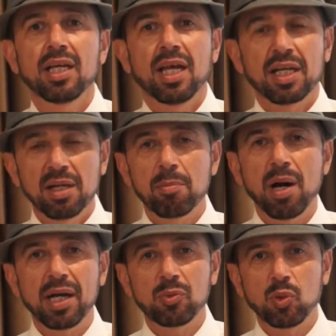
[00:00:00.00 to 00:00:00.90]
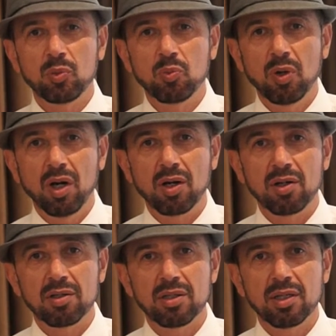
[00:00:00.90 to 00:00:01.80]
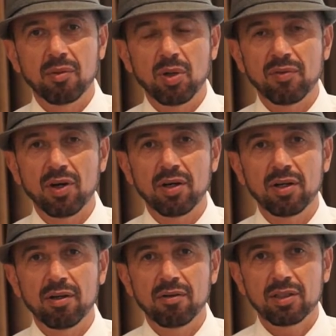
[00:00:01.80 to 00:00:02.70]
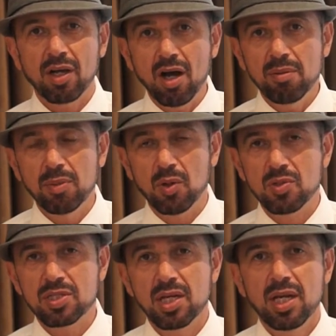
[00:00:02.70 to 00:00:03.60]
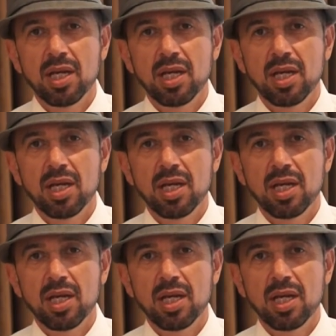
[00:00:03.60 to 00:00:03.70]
and combined with our one of our combos,